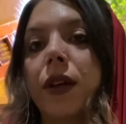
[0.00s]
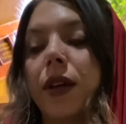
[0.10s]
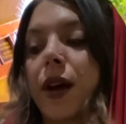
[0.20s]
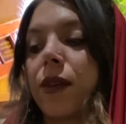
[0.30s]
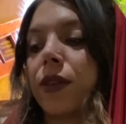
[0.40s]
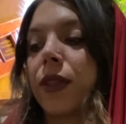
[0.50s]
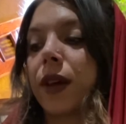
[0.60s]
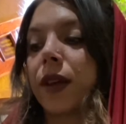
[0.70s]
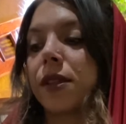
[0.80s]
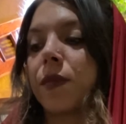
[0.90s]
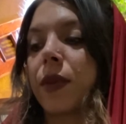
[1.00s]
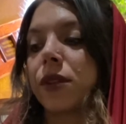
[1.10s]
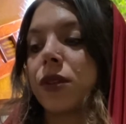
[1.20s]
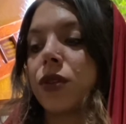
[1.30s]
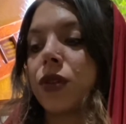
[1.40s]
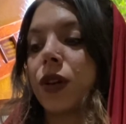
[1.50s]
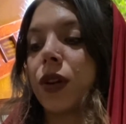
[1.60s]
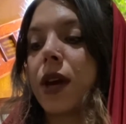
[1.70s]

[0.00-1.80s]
Everything is a messenger,